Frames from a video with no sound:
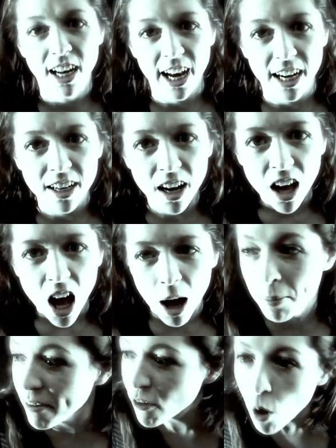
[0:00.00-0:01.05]
delayed,
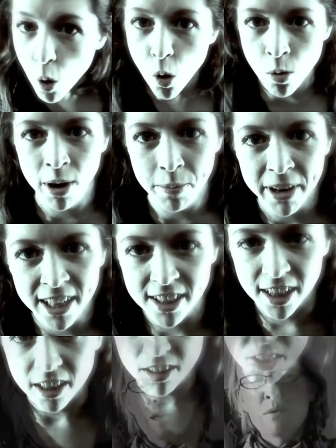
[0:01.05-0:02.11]
I'm late for all my
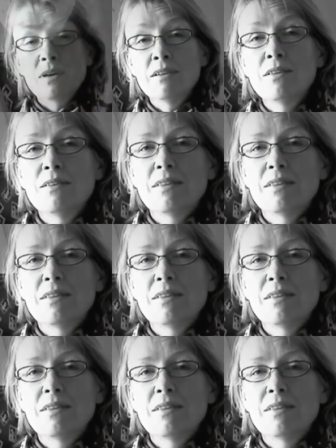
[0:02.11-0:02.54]
meetings. One of